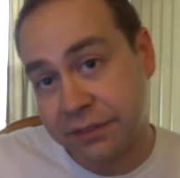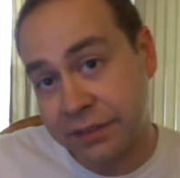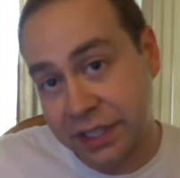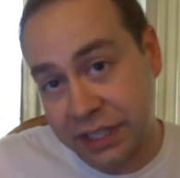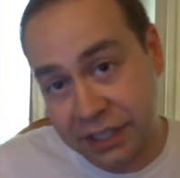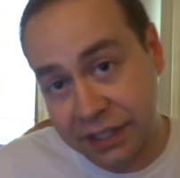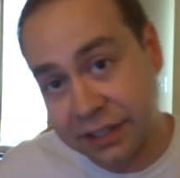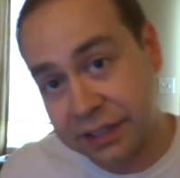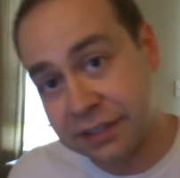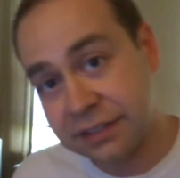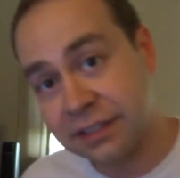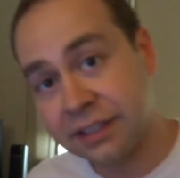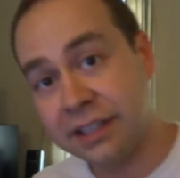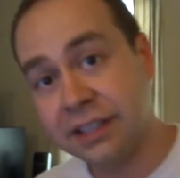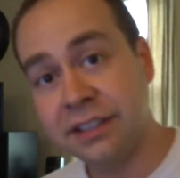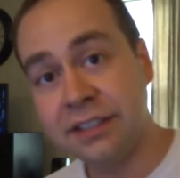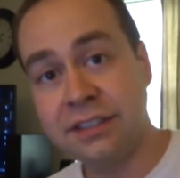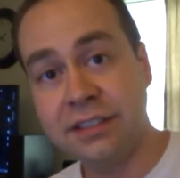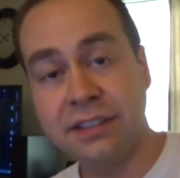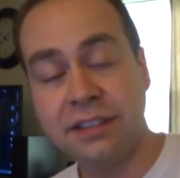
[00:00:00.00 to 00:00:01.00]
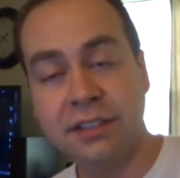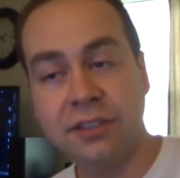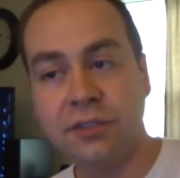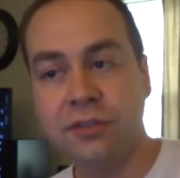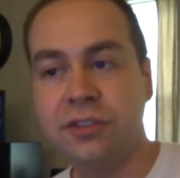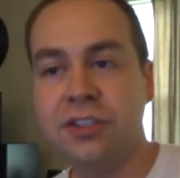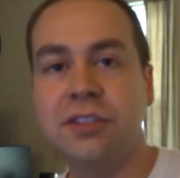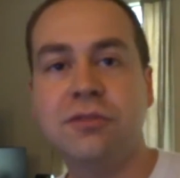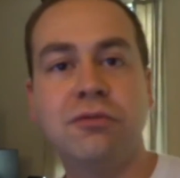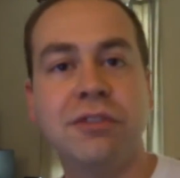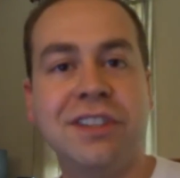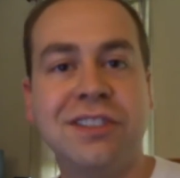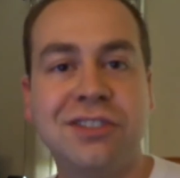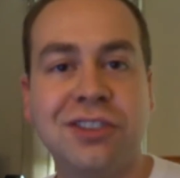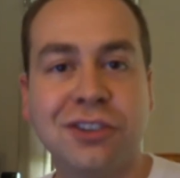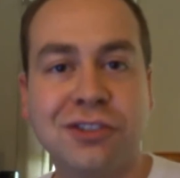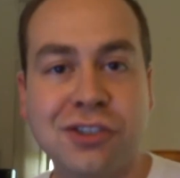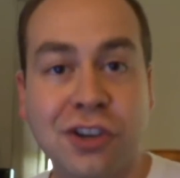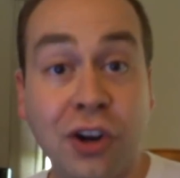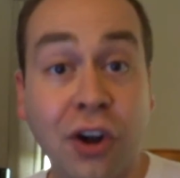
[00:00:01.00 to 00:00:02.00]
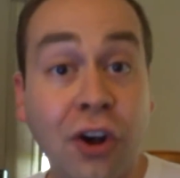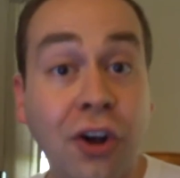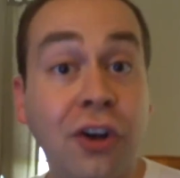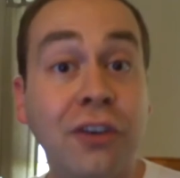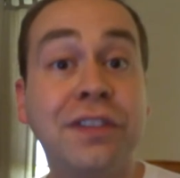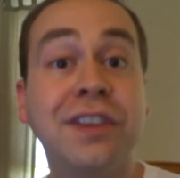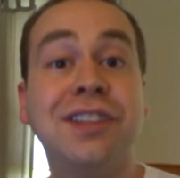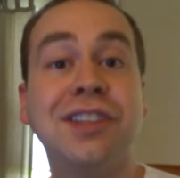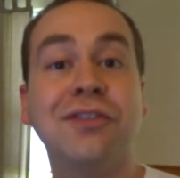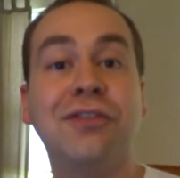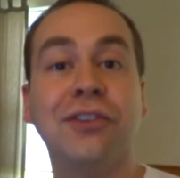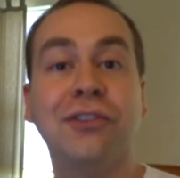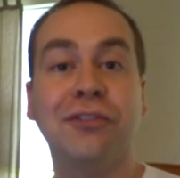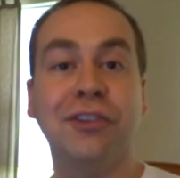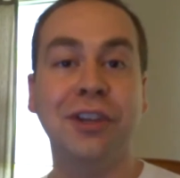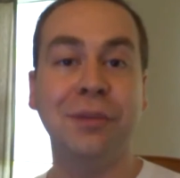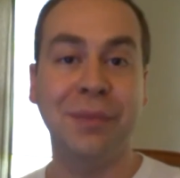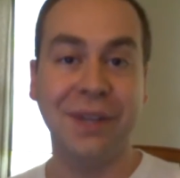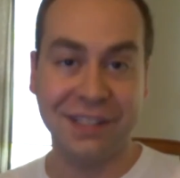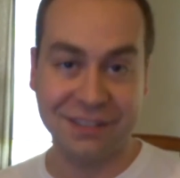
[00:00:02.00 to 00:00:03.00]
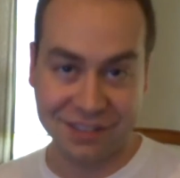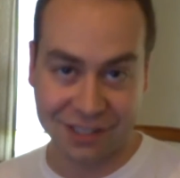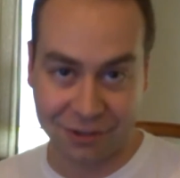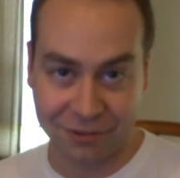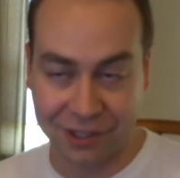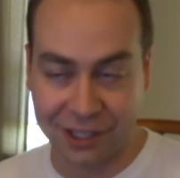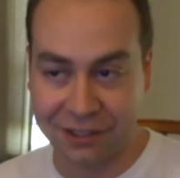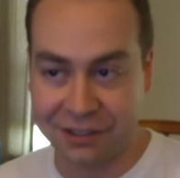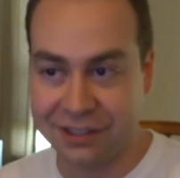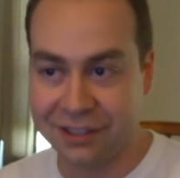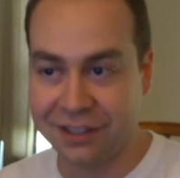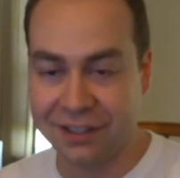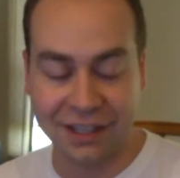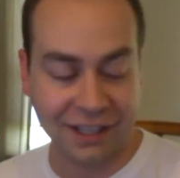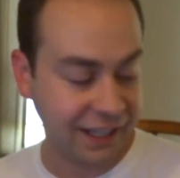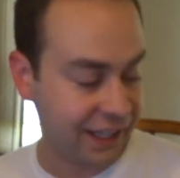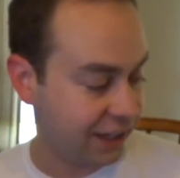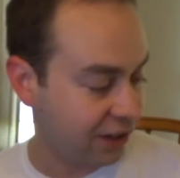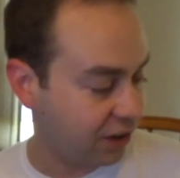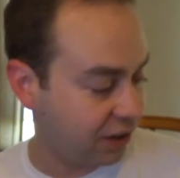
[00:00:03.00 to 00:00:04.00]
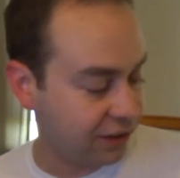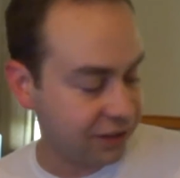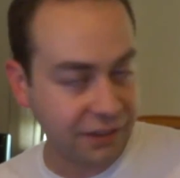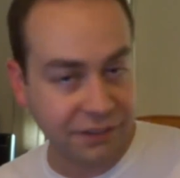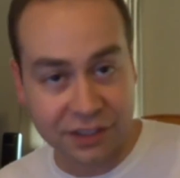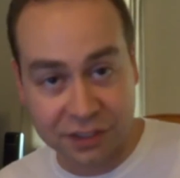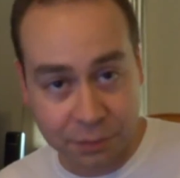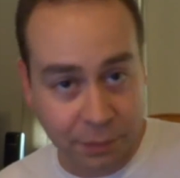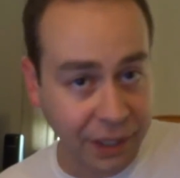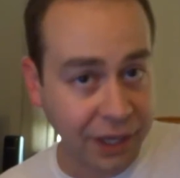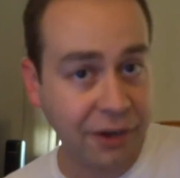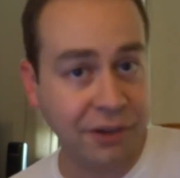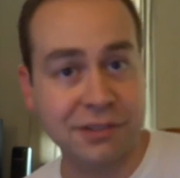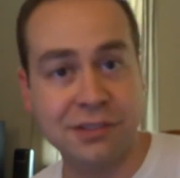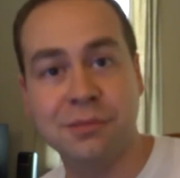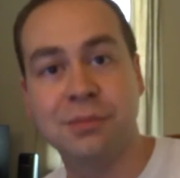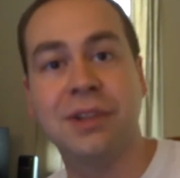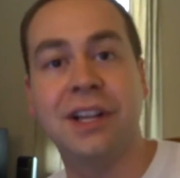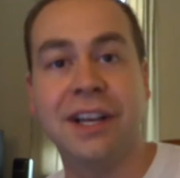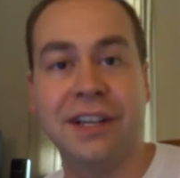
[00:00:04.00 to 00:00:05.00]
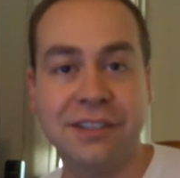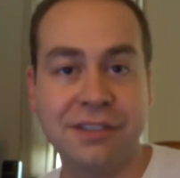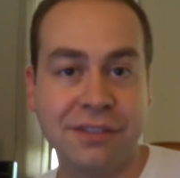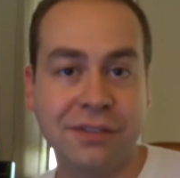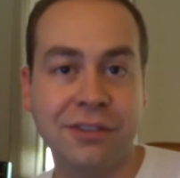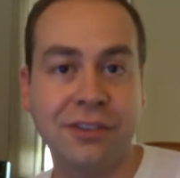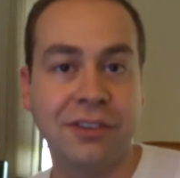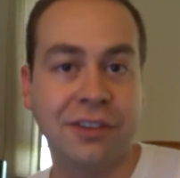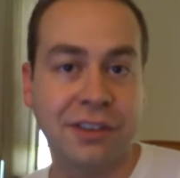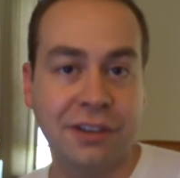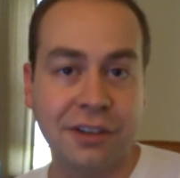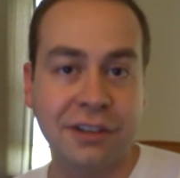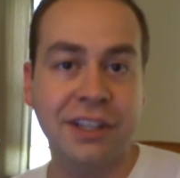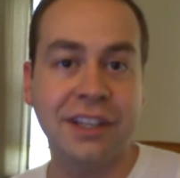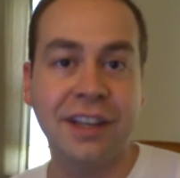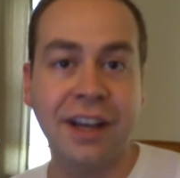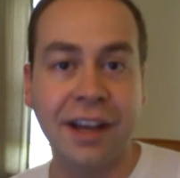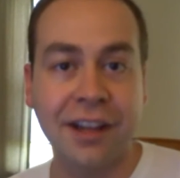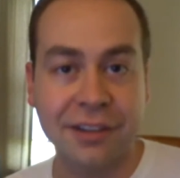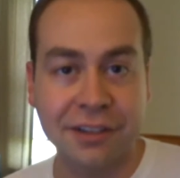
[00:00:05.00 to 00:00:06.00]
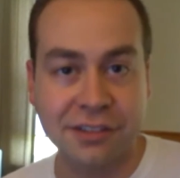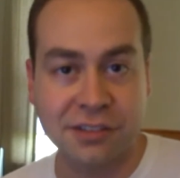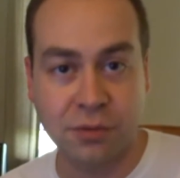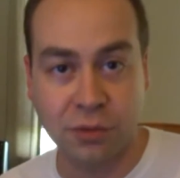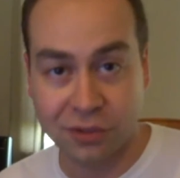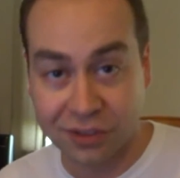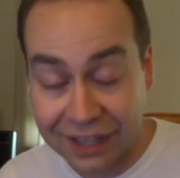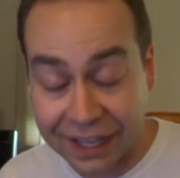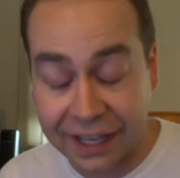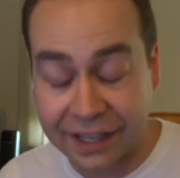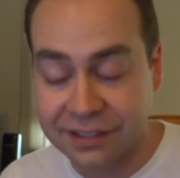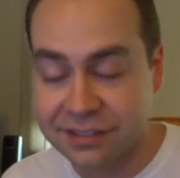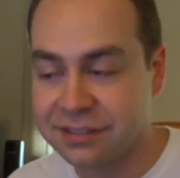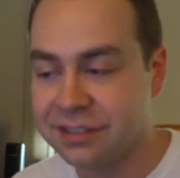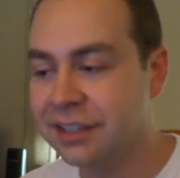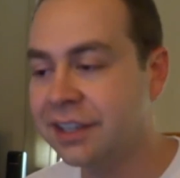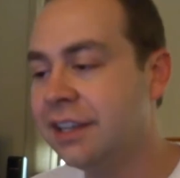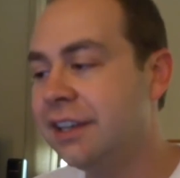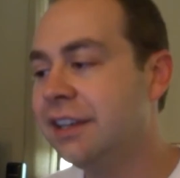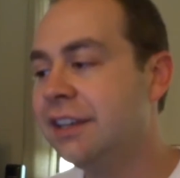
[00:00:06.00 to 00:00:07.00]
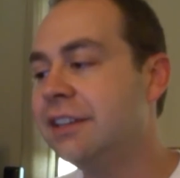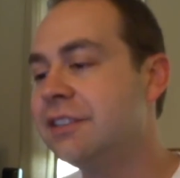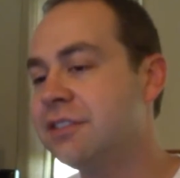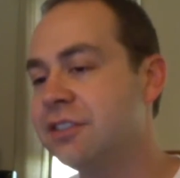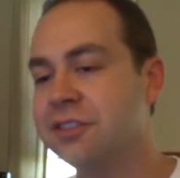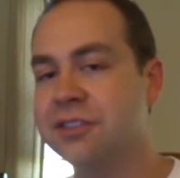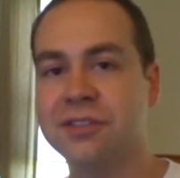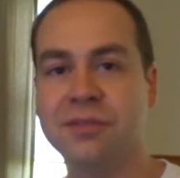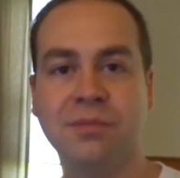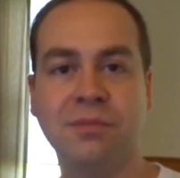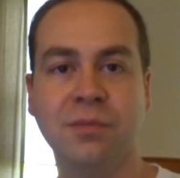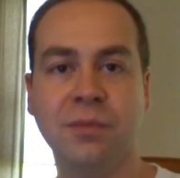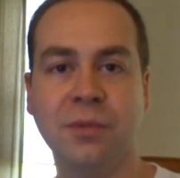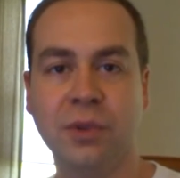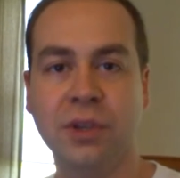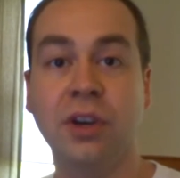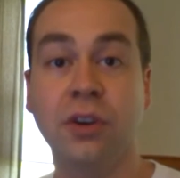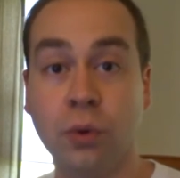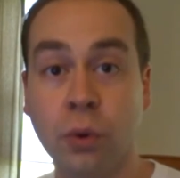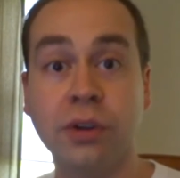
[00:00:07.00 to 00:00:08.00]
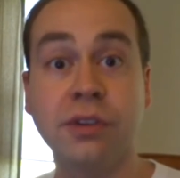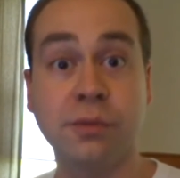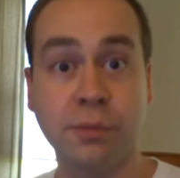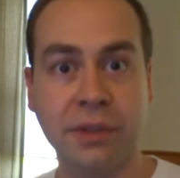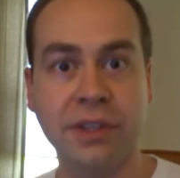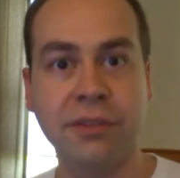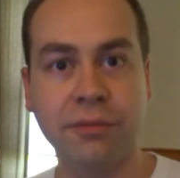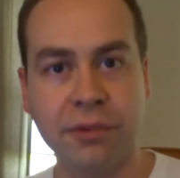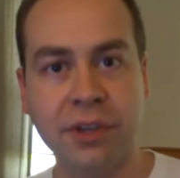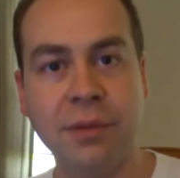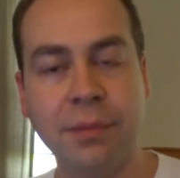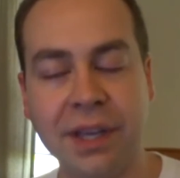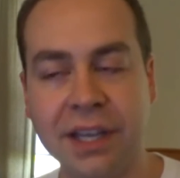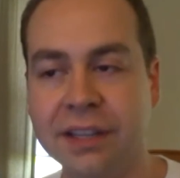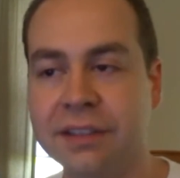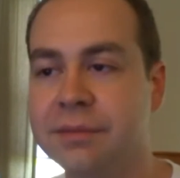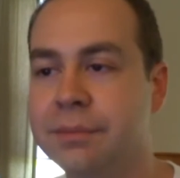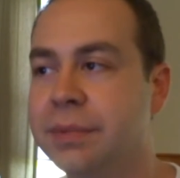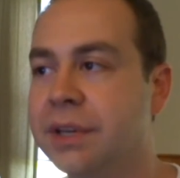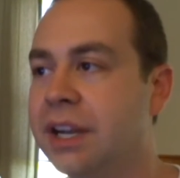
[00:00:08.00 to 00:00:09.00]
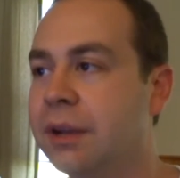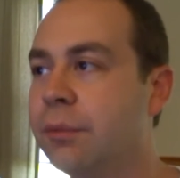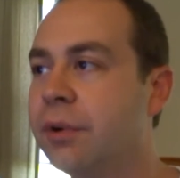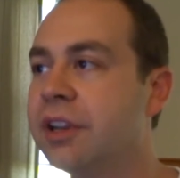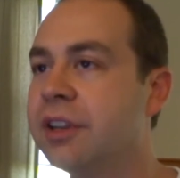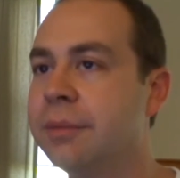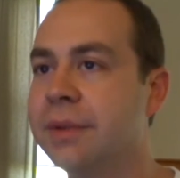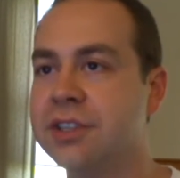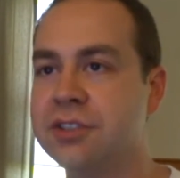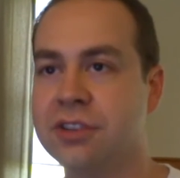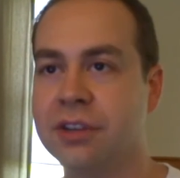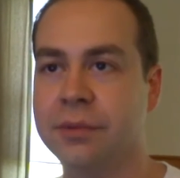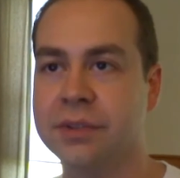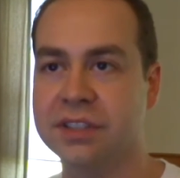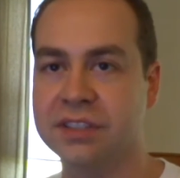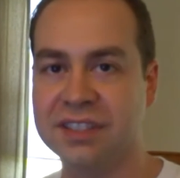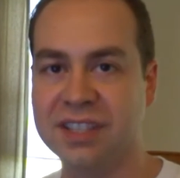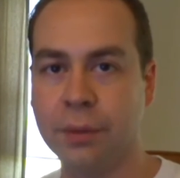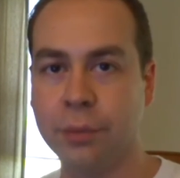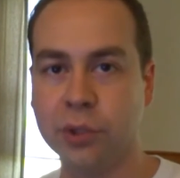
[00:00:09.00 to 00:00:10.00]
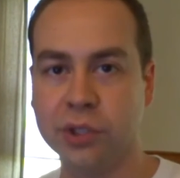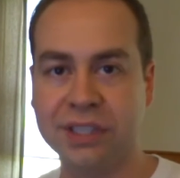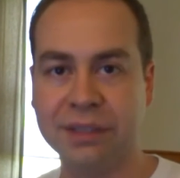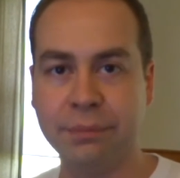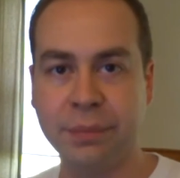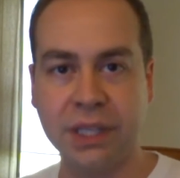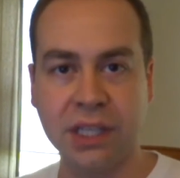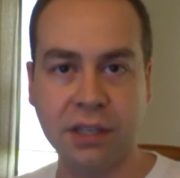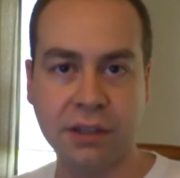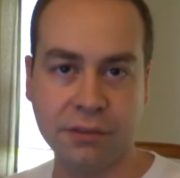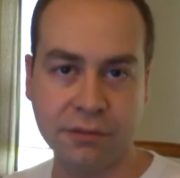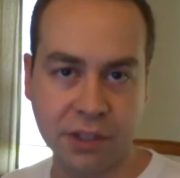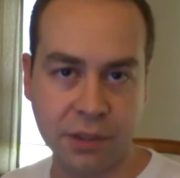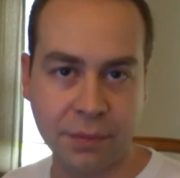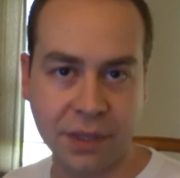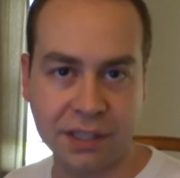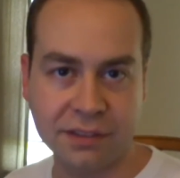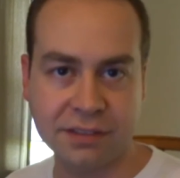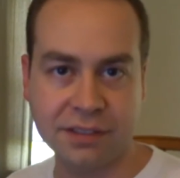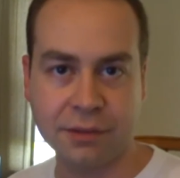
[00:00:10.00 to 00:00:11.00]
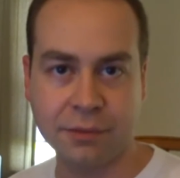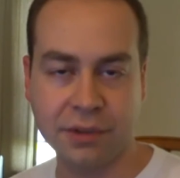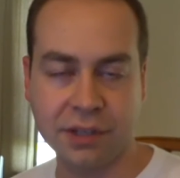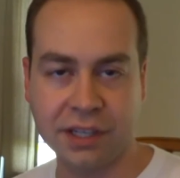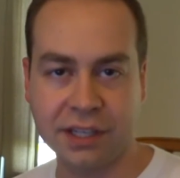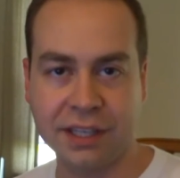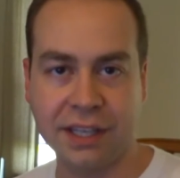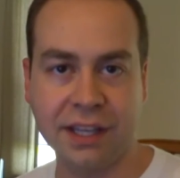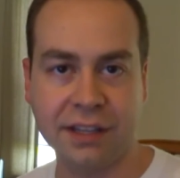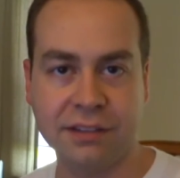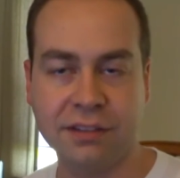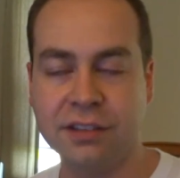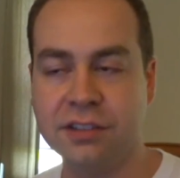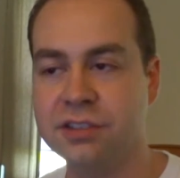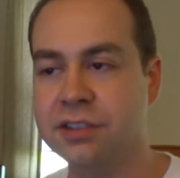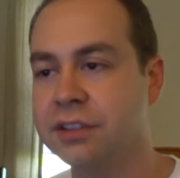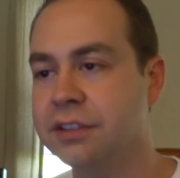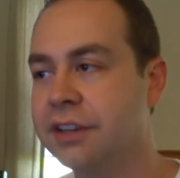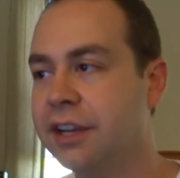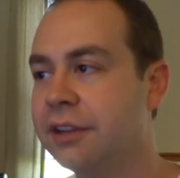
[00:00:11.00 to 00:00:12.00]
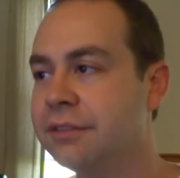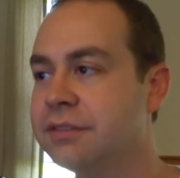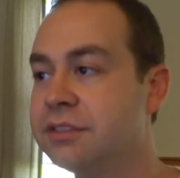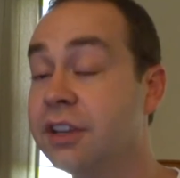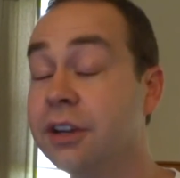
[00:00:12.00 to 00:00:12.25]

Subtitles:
because I did research on all of the different rebates that were out there, and I got all of these power supplies for $30 or less, just of course with rebate, but I wanted to make sure I wasn't double dipping on rebates that were going to cancel each other out.